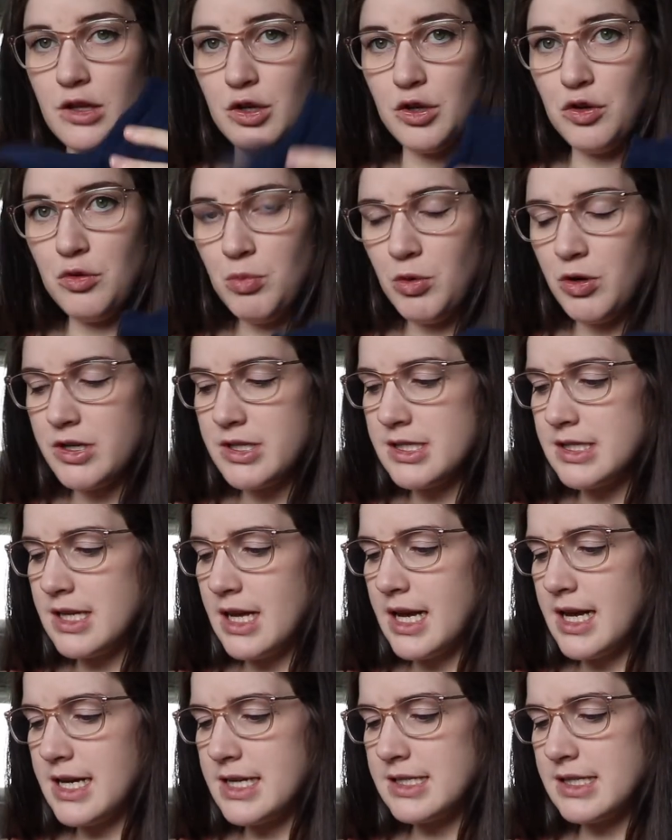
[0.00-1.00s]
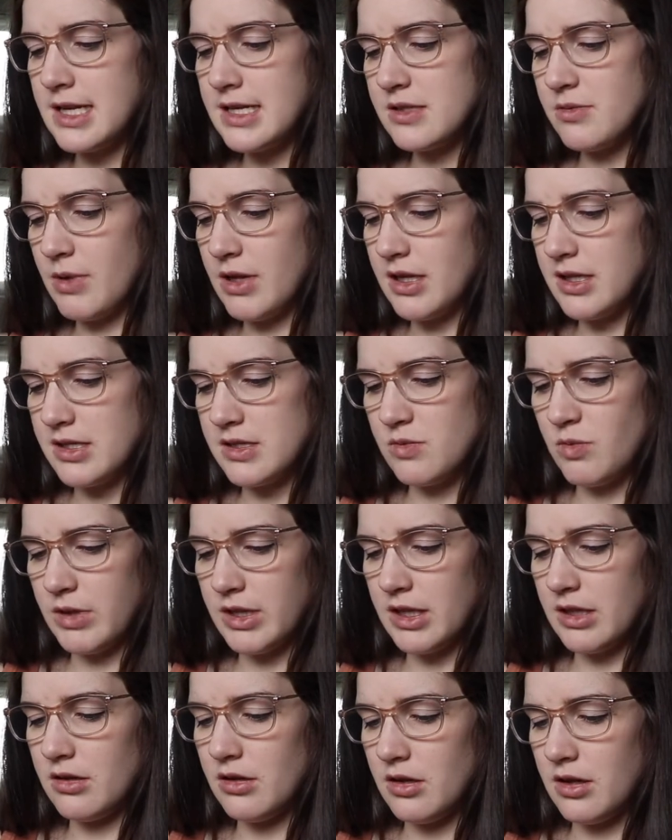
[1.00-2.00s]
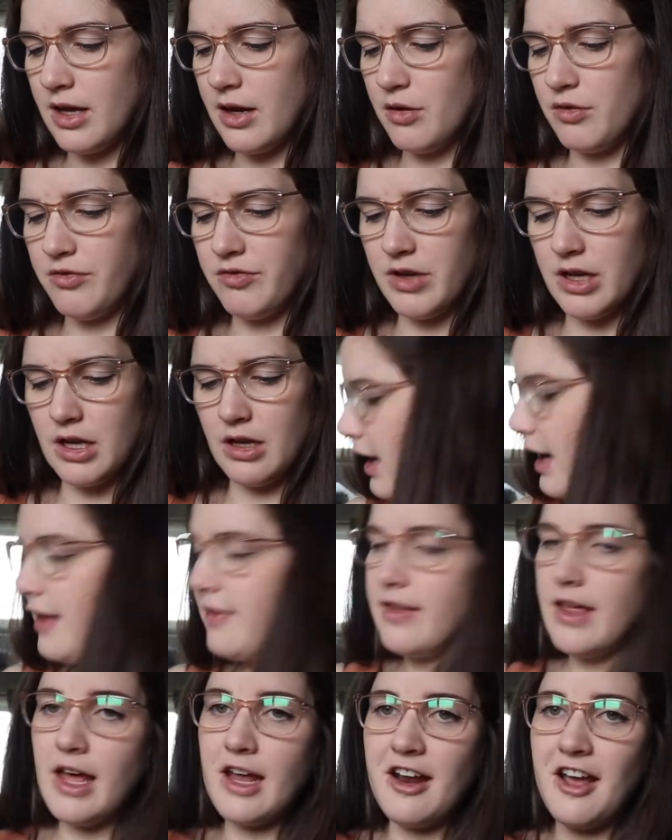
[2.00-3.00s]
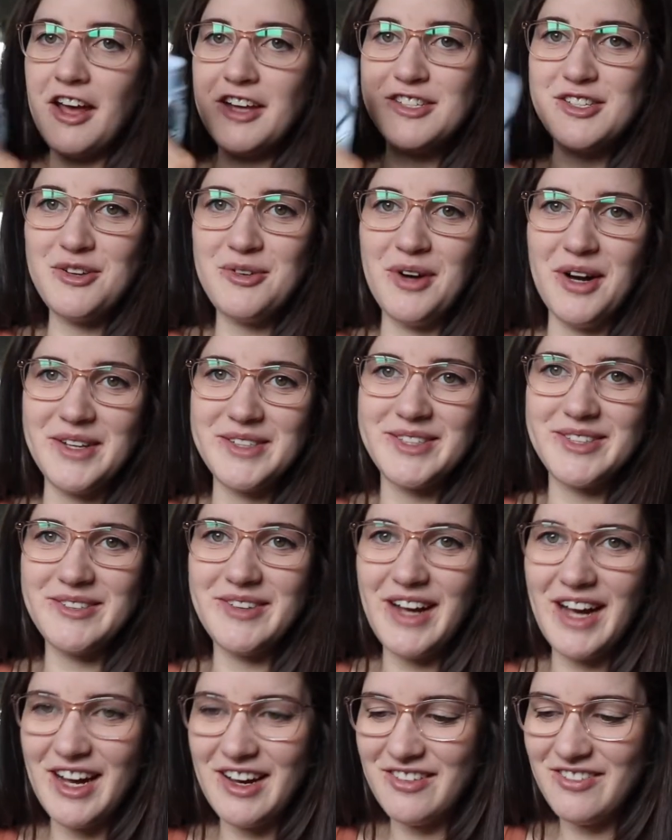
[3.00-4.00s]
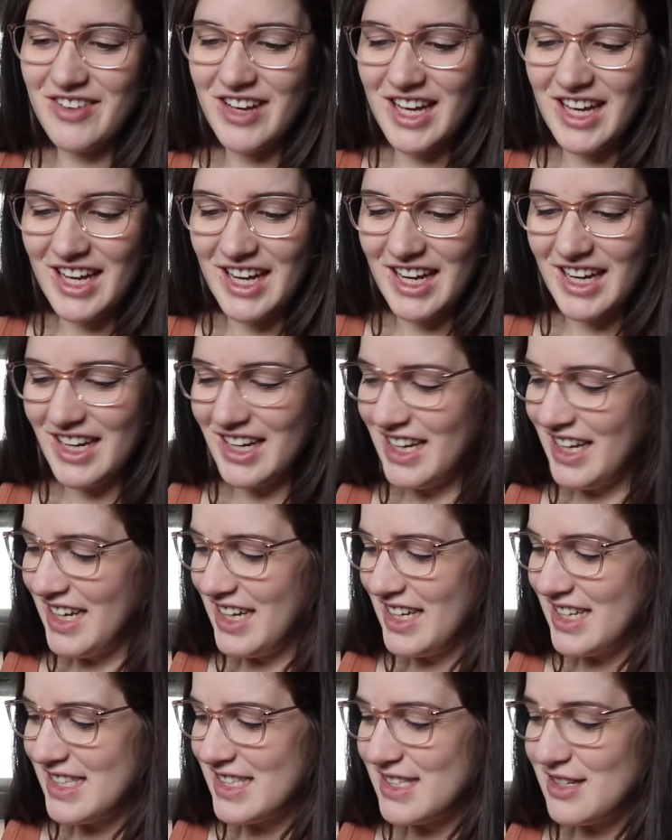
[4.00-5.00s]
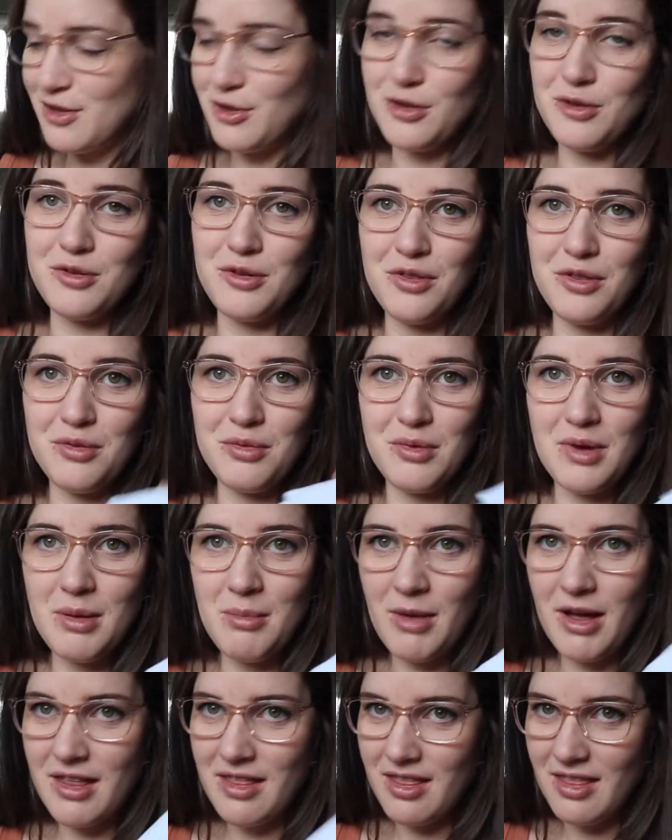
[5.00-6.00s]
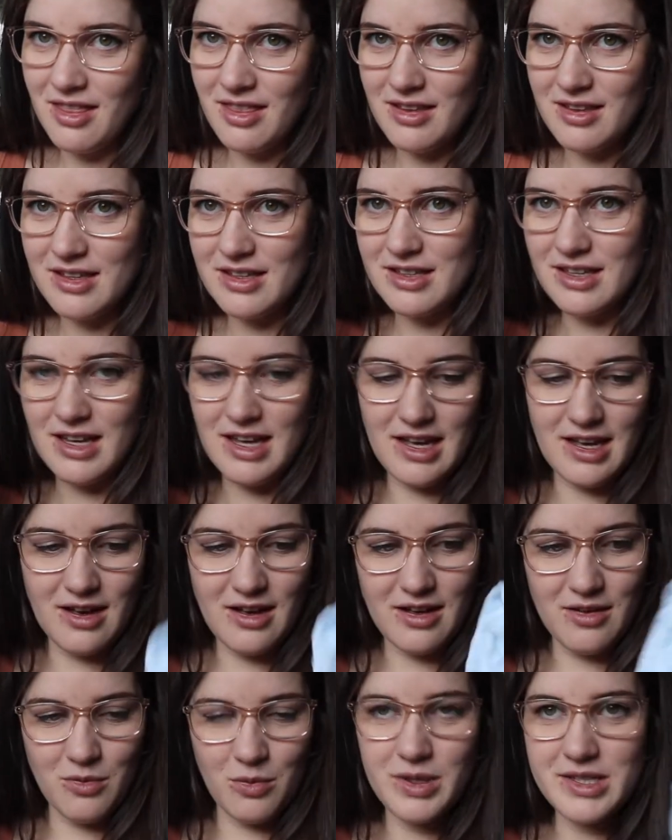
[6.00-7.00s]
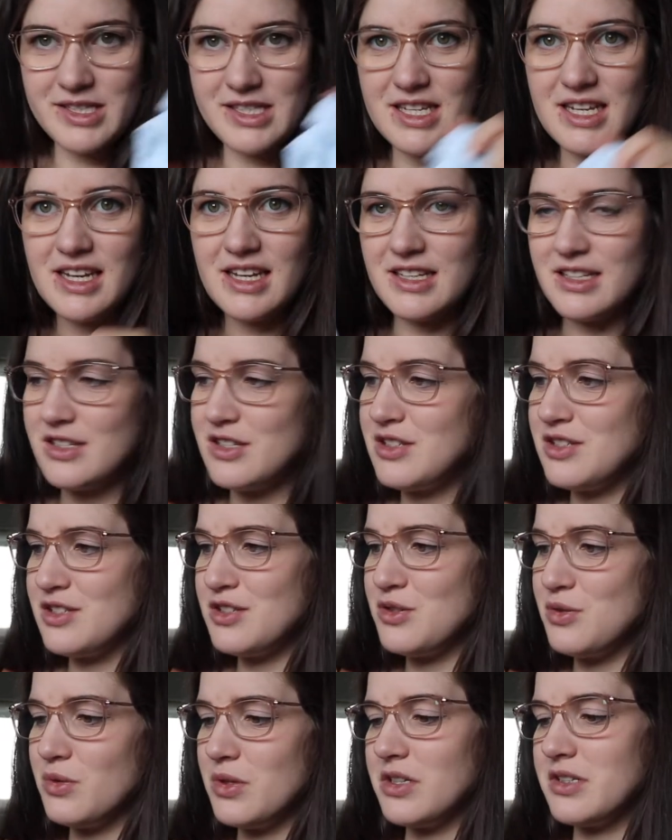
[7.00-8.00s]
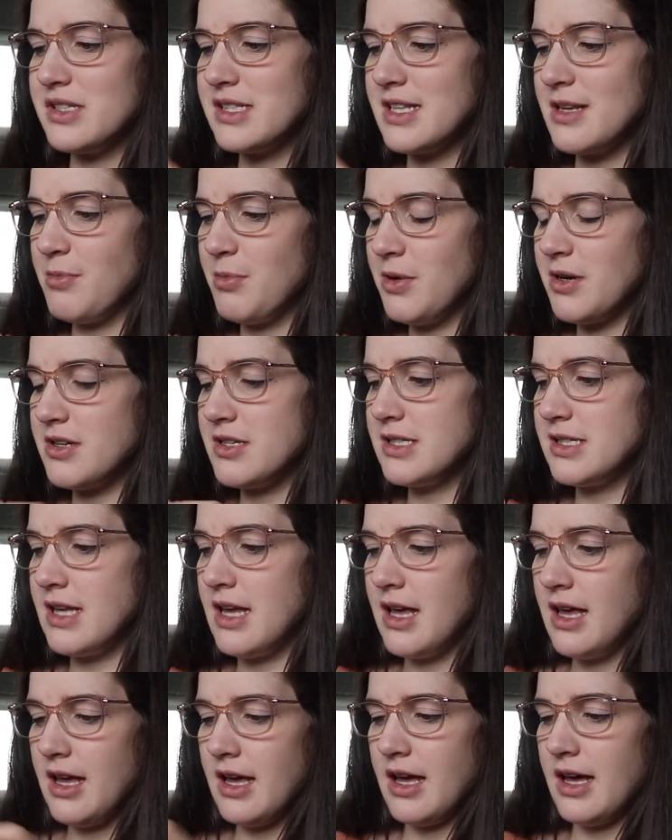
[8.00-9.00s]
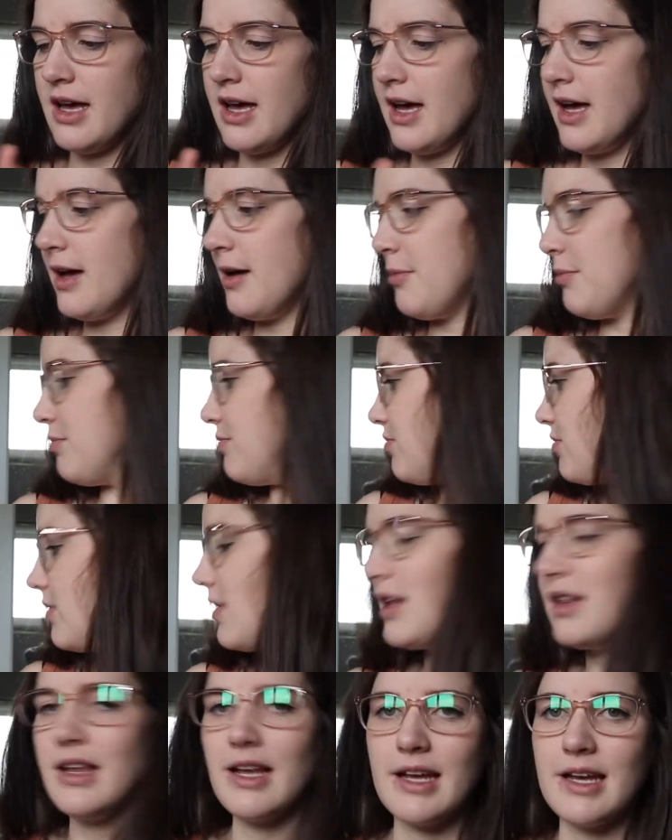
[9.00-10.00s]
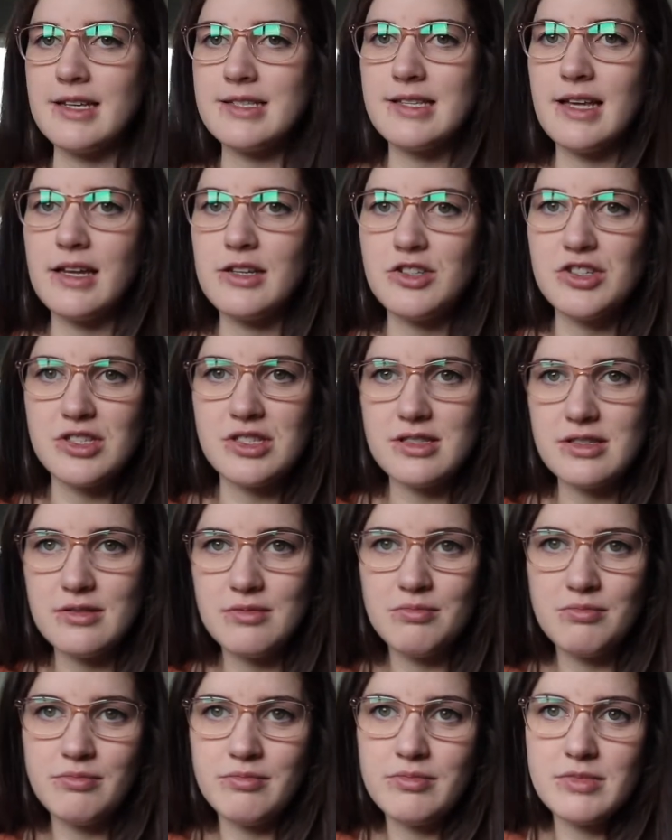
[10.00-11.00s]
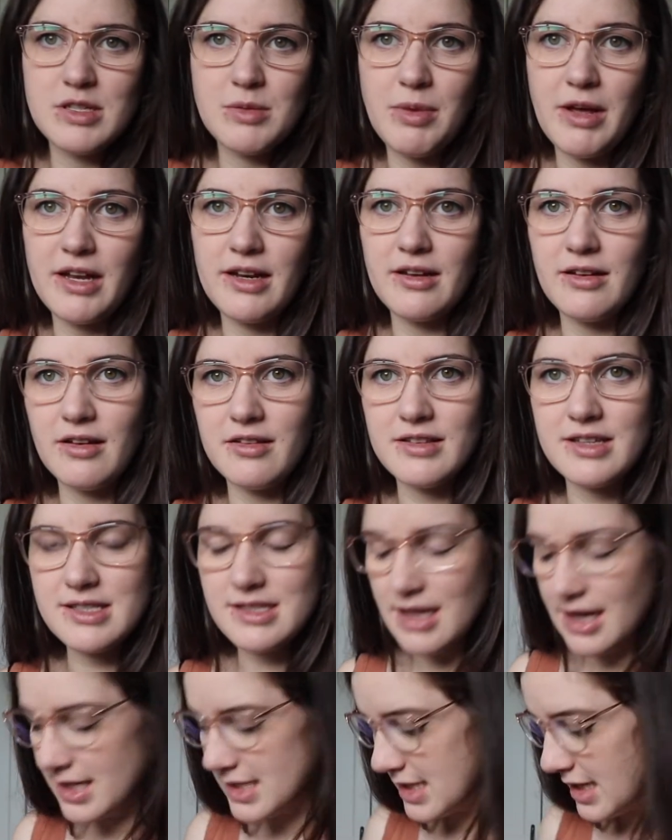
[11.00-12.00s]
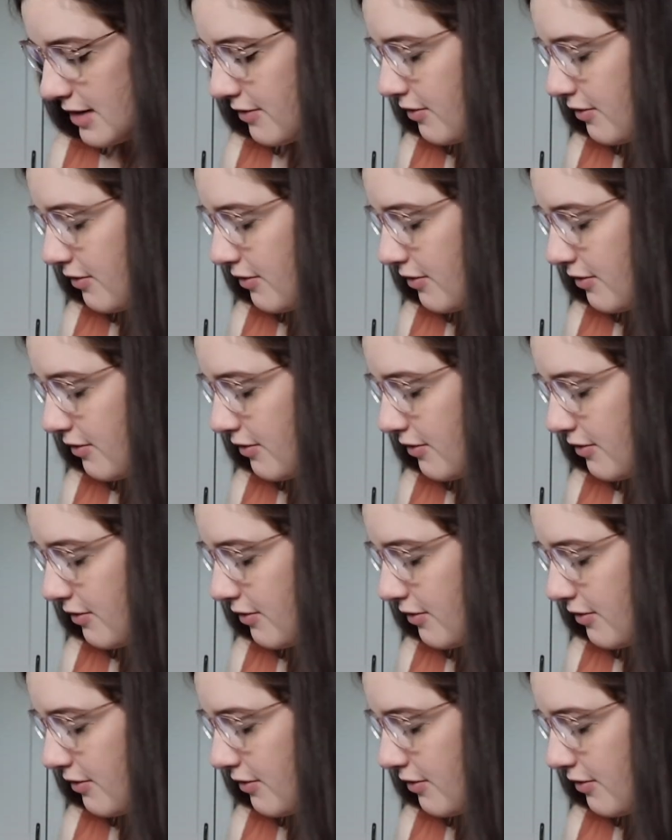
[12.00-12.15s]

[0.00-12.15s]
the newborn size as well as one little outfit. And then I do also have a 0 to 3 month onesie and 2 little sleepers. Like I said, just depending on the size and